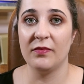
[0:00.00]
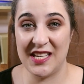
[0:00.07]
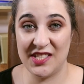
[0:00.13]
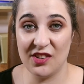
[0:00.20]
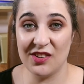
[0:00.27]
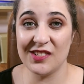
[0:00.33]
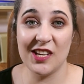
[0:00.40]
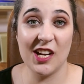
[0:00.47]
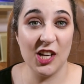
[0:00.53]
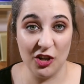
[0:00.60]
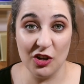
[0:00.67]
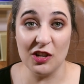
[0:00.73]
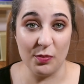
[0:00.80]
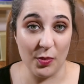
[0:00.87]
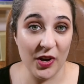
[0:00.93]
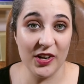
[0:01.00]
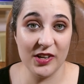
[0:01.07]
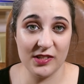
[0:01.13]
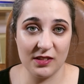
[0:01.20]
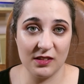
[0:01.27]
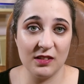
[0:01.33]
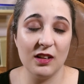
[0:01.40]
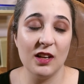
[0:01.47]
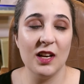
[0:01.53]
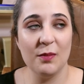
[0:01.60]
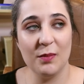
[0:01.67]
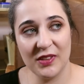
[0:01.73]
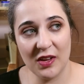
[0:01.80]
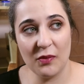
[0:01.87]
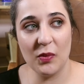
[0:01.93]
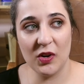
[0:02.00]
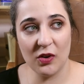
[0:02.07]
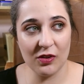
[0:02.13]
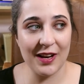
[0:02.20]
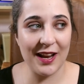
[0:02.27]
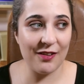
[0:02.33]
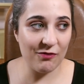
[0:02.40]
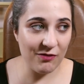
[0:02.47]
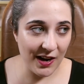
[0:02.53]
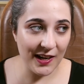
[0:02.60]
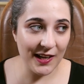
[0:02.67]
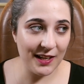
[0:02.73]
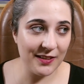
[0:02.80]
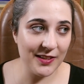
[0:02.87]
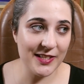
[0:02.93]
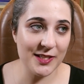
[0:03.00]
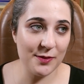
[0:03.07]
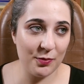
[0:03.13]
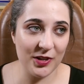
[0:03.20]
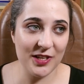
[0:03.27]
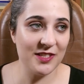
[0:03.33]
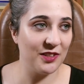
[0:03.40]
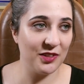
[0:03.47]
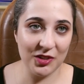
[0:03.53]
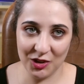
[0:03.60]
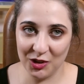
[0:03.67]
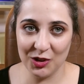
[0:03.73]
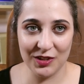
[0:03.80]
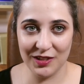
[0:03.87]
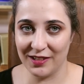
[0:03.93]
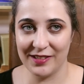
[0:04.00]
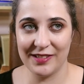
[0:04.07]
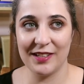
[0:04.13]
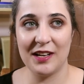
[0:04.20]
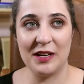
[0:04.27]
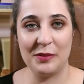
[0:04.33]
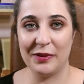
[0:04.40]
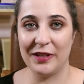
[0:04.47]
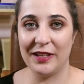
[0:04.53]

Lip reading: He's not a good person, but then we're not ranking these priests on goodness, are